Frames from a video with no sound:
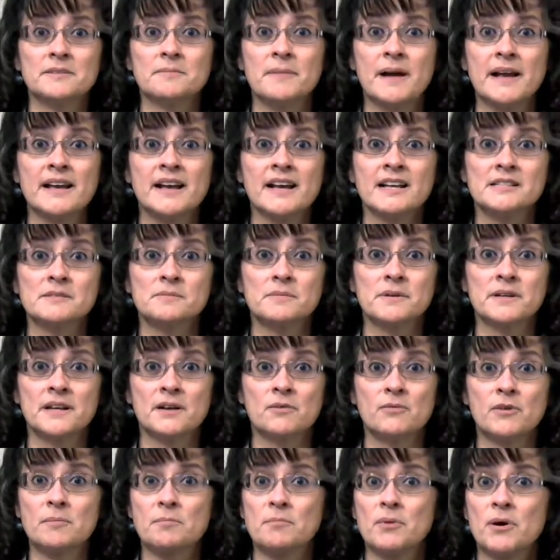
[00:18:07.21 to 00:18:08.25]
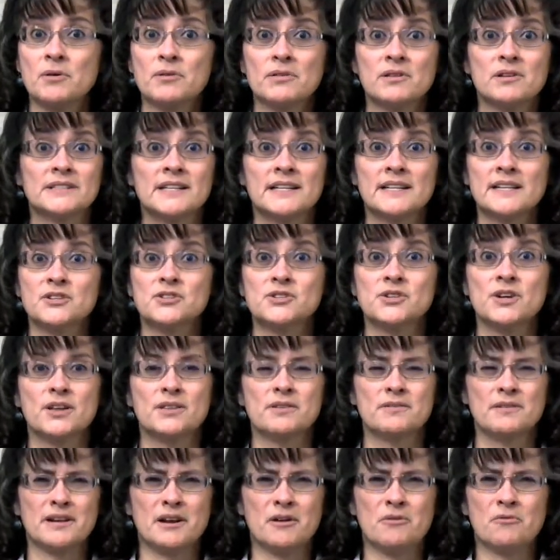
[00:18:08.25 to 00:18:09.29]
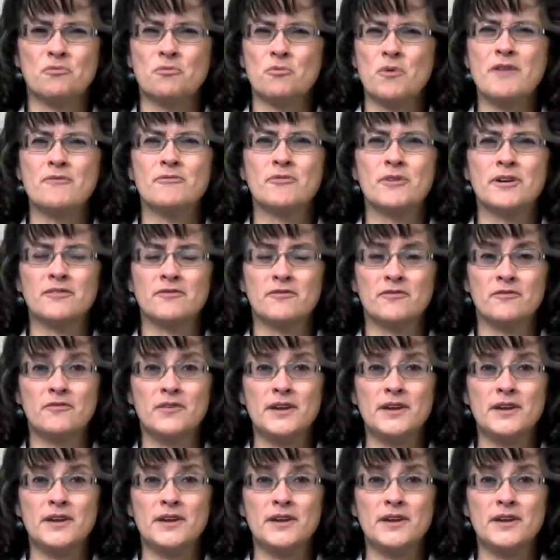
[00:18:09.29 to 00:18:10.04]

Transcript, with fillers: at my husband and we both looked at each other in a reverent